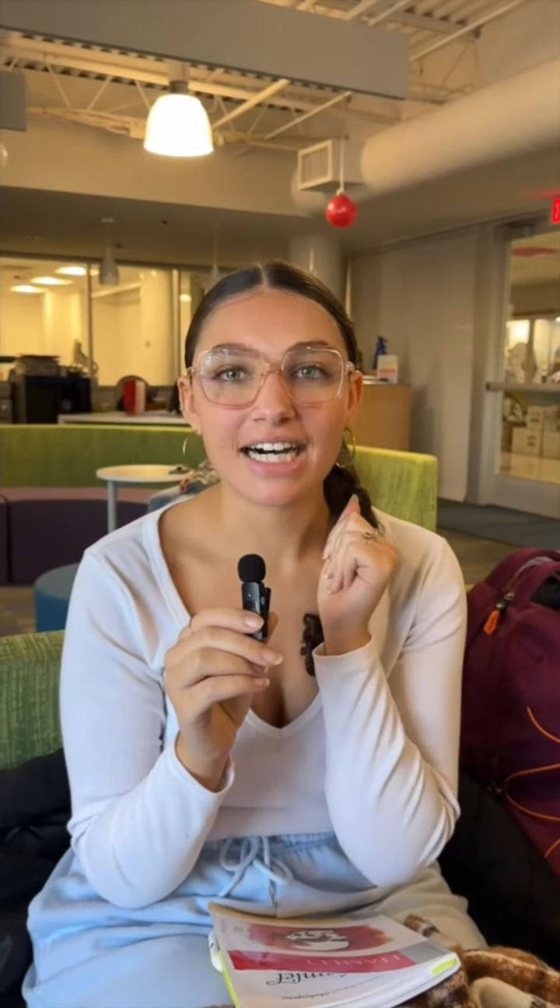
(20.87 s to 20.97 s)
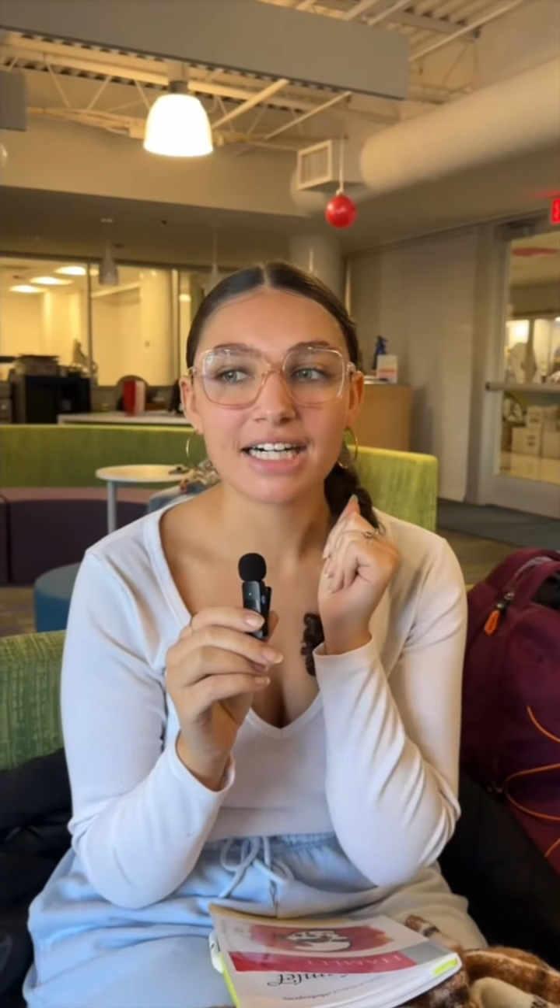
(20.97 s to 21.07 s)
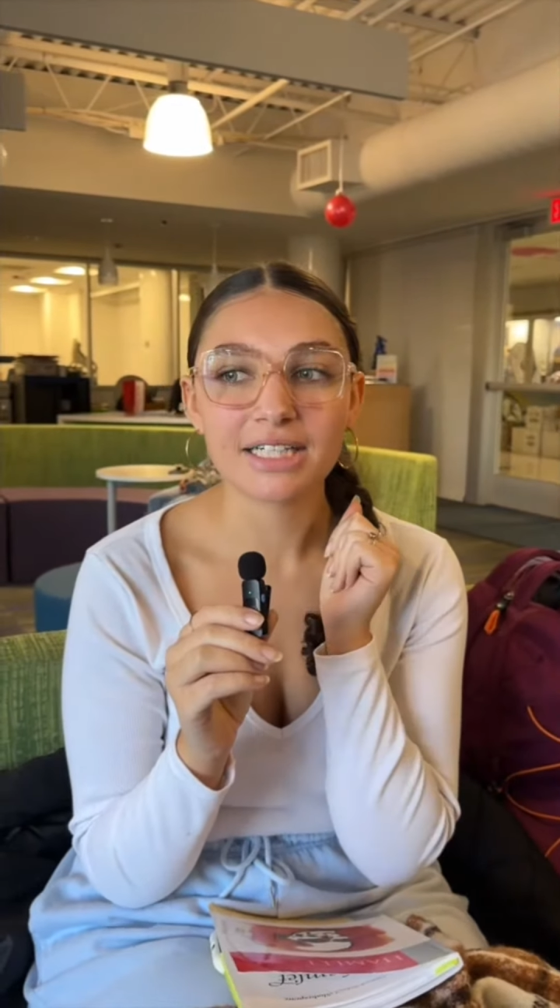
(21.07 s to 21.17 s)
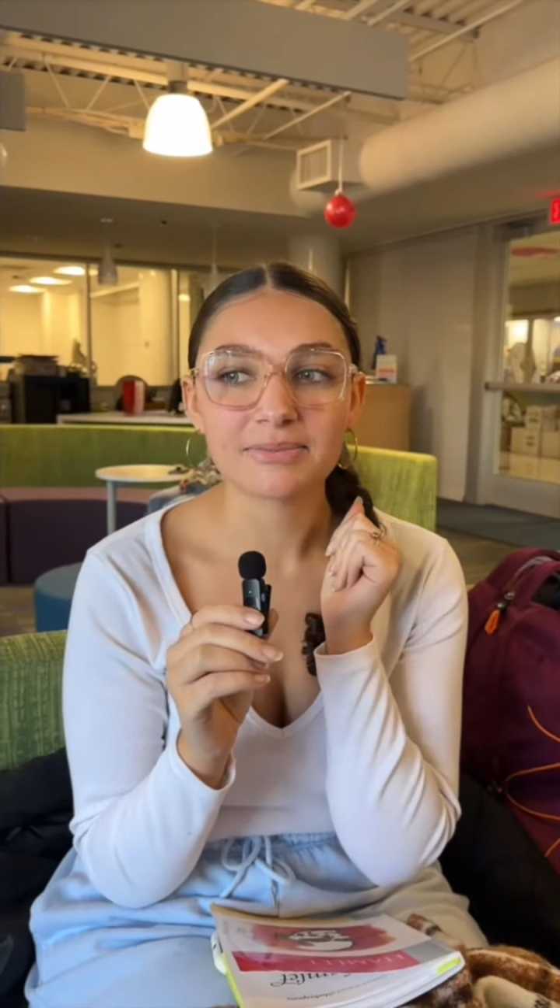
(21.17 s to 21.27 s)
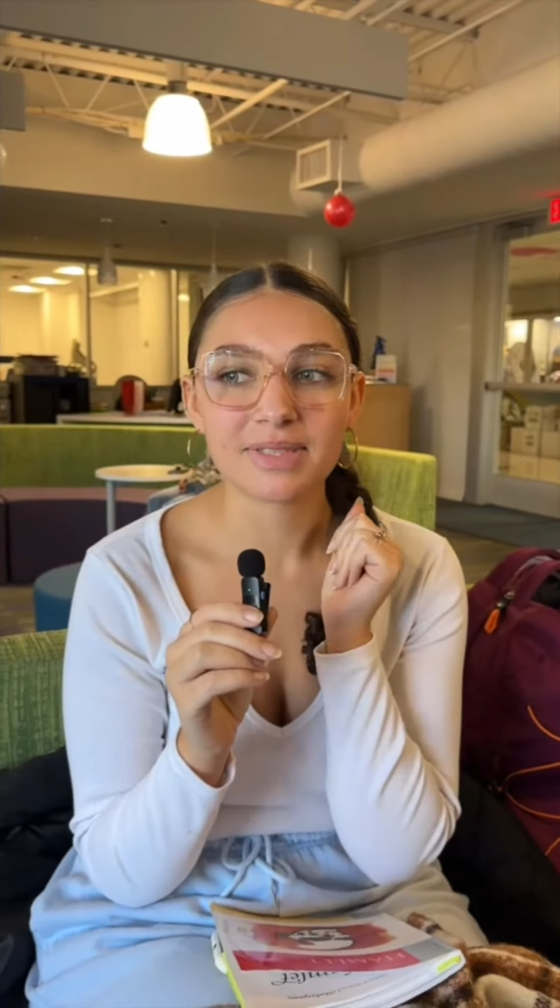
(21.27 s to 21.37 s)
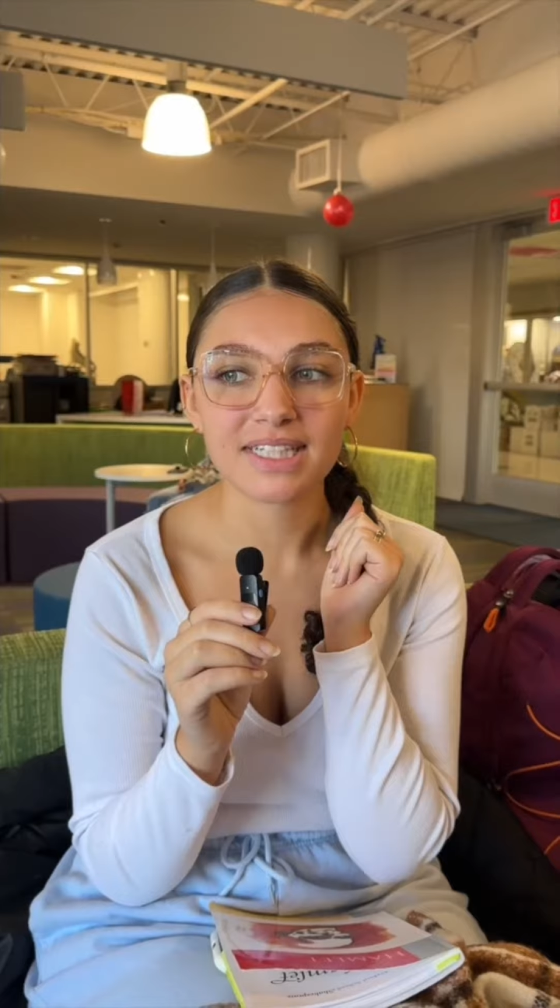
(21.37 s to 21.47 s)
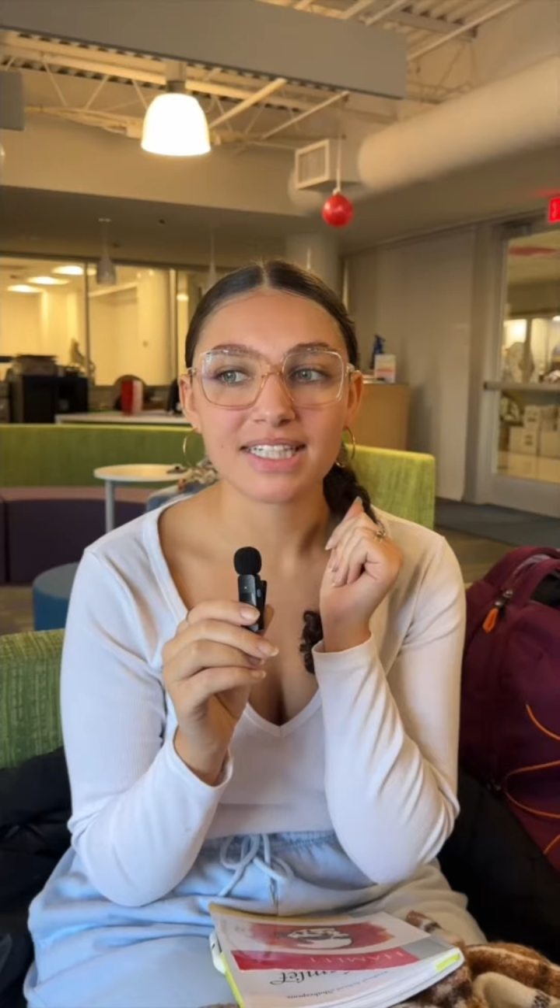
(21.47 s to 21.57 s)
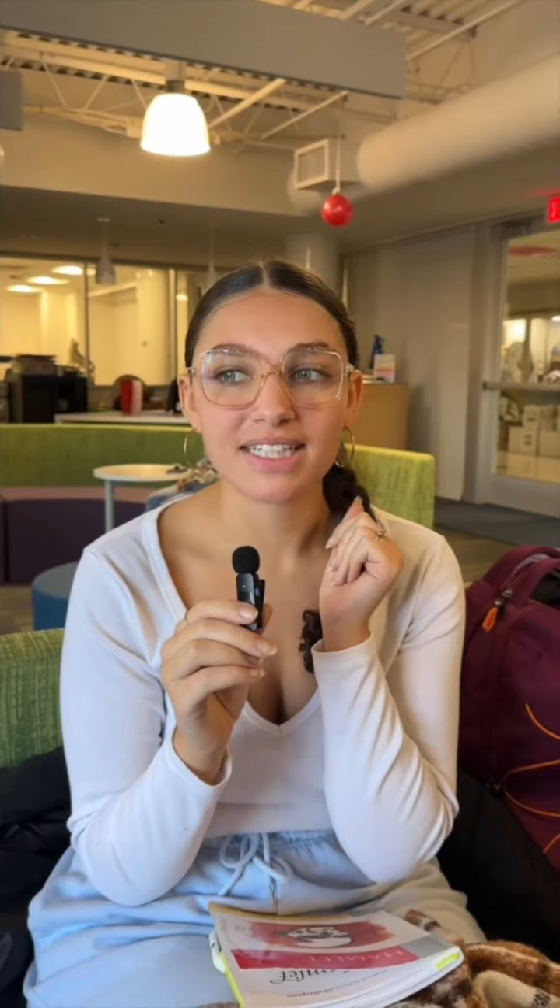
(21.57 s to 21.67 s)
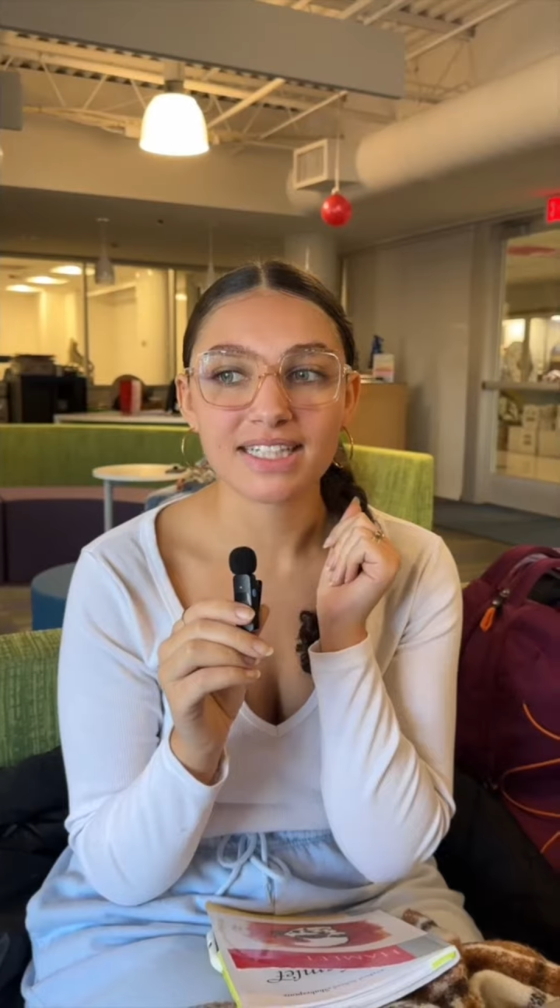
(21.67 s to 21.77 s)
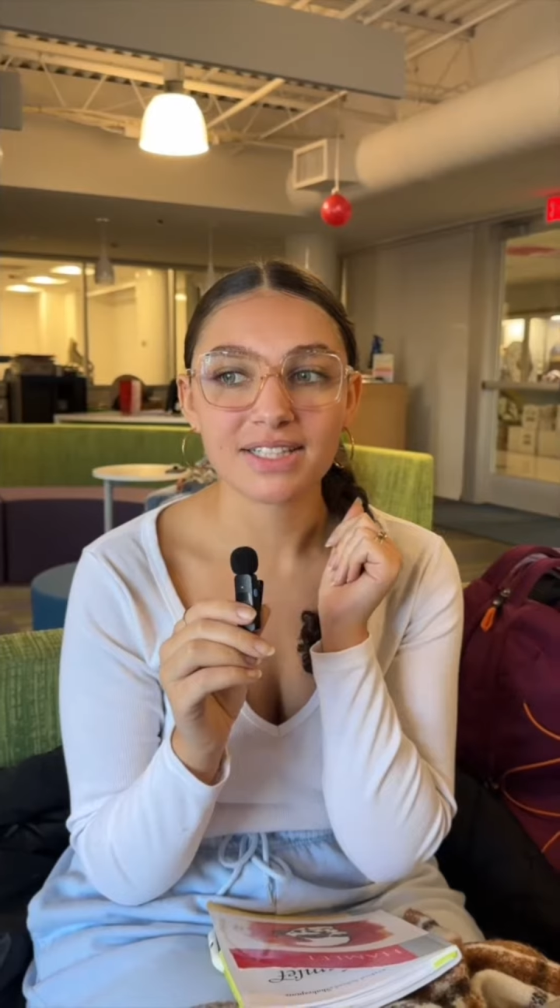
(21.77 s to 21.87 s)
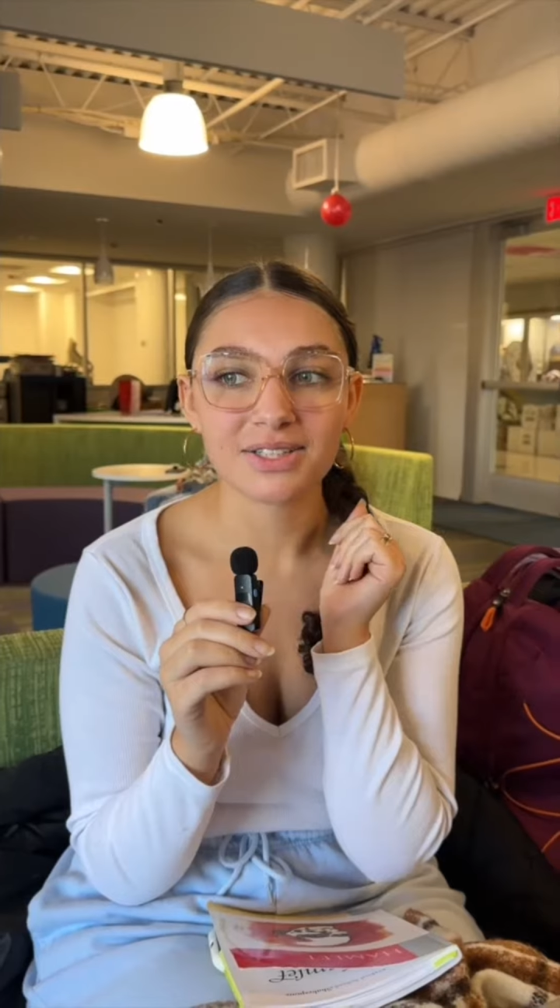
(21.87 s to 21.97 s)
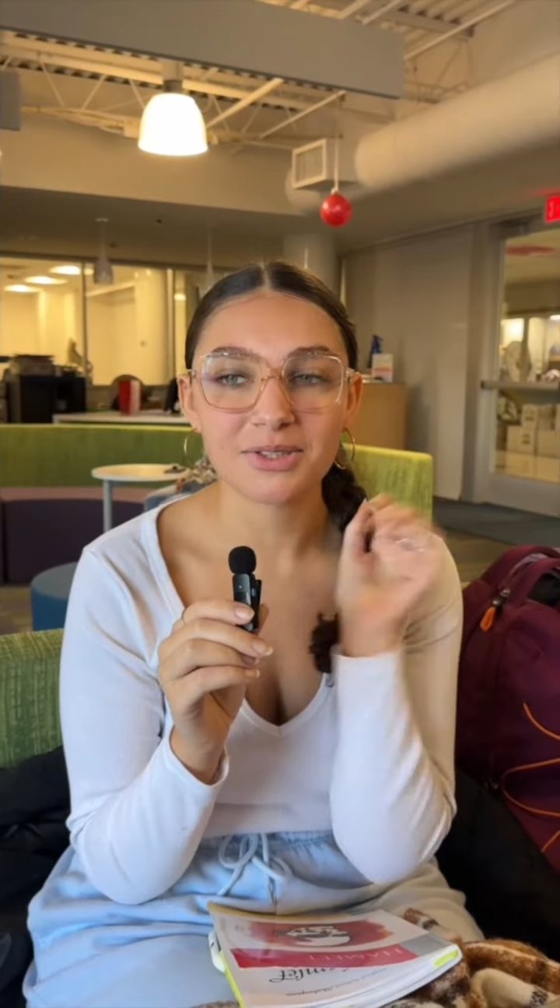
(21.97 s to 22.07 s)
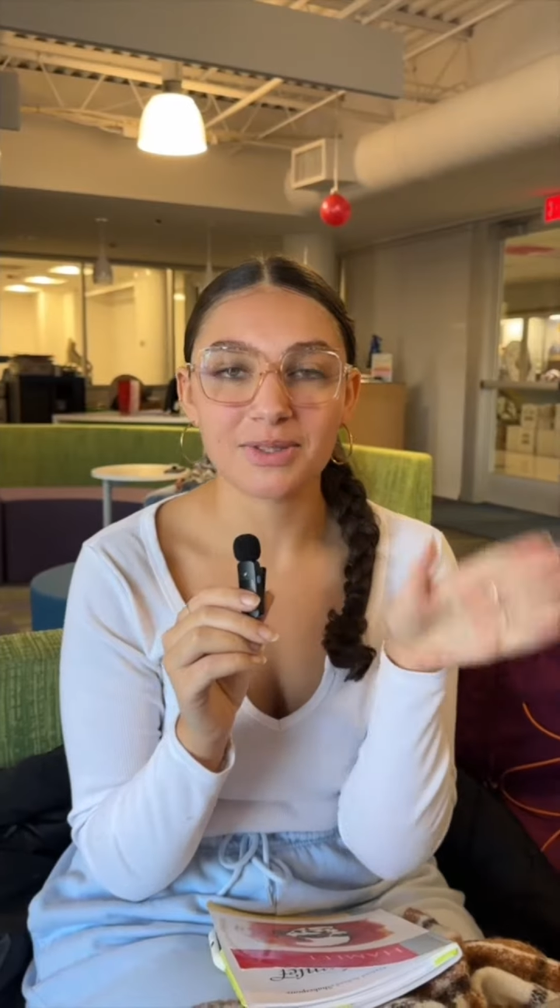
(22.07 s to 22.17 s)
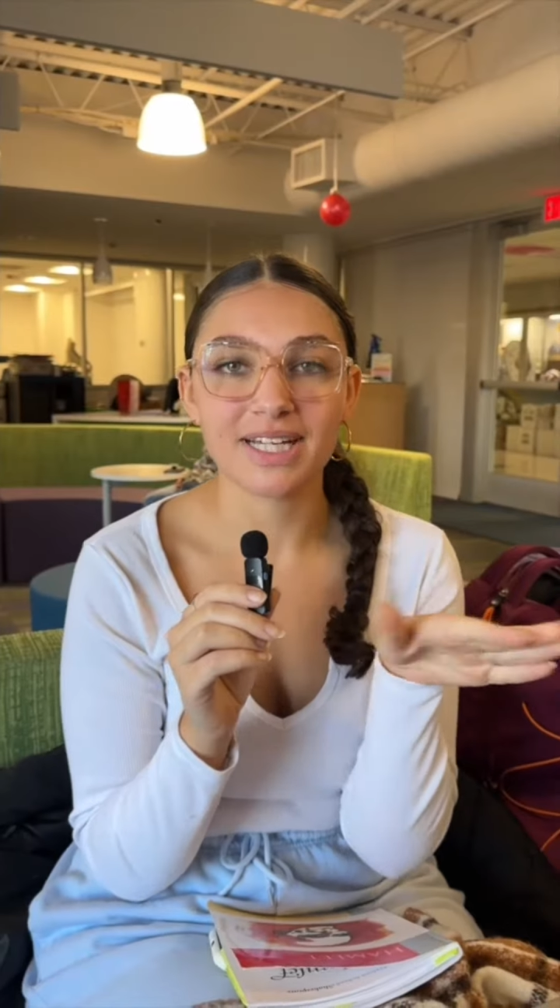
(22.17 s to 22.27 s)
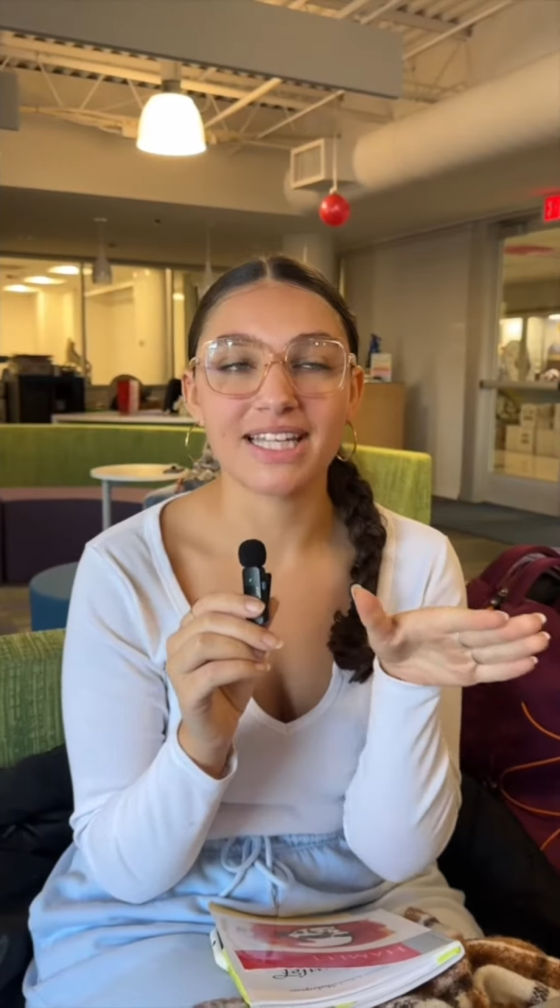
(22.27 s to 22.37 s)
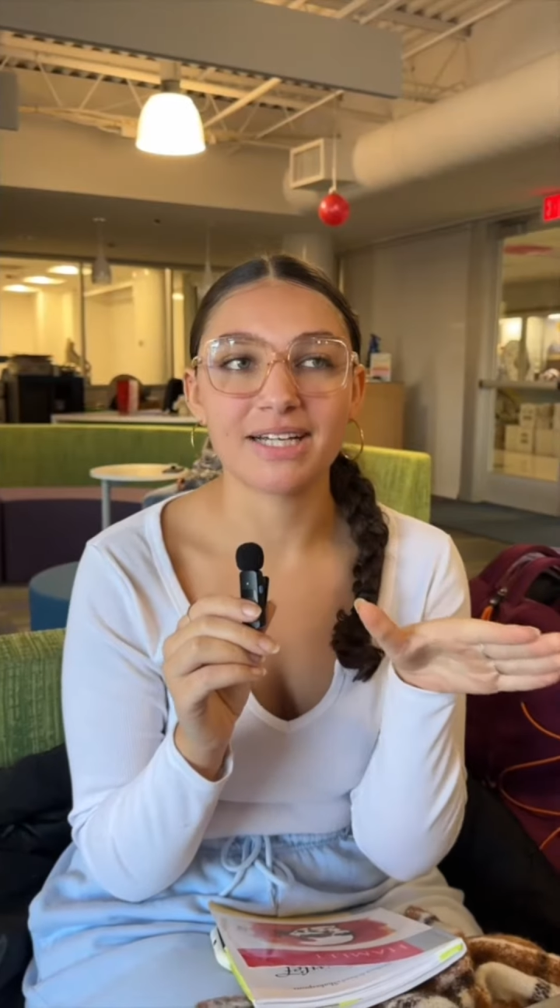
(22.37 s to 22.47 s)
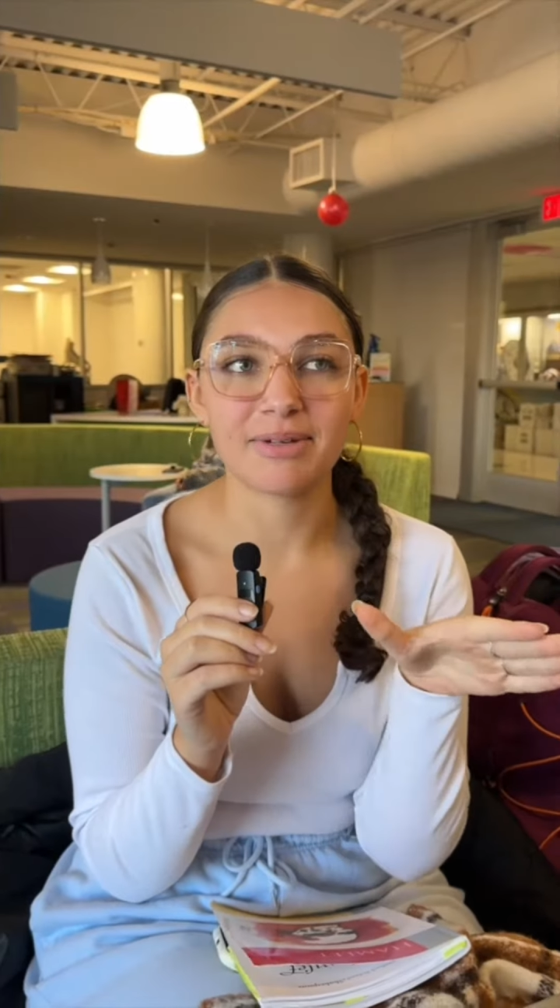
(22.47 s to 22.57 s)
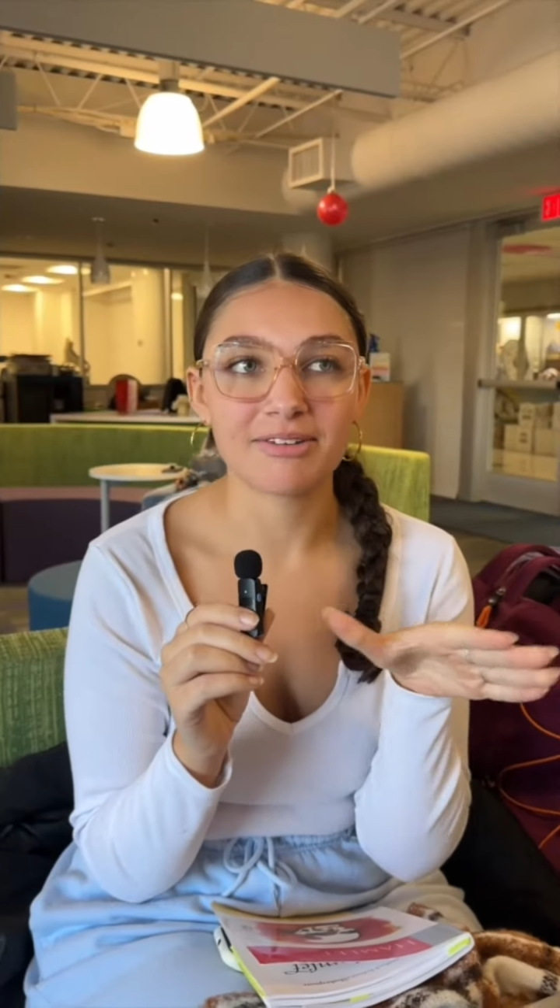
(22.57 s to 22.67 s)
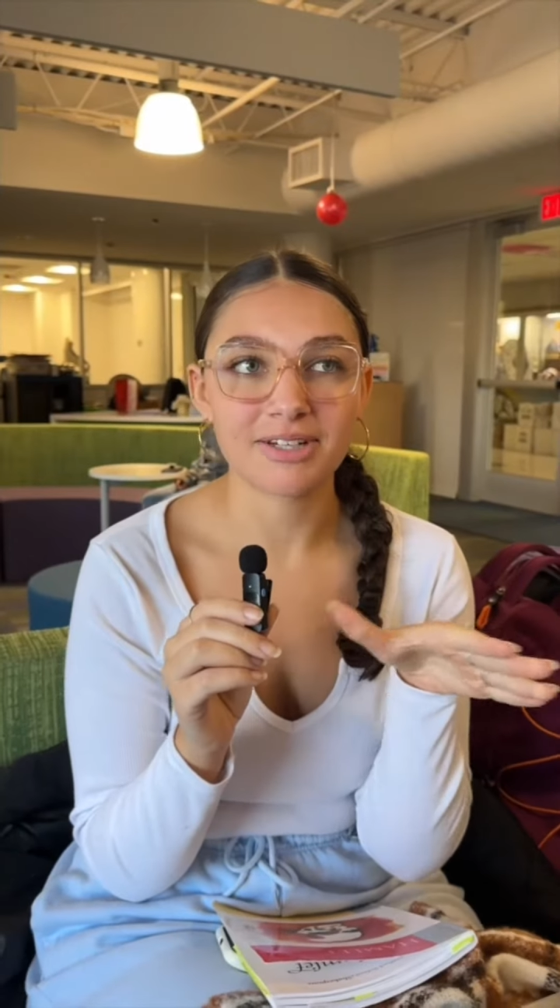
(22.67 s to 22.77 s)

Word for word: Um, the way that my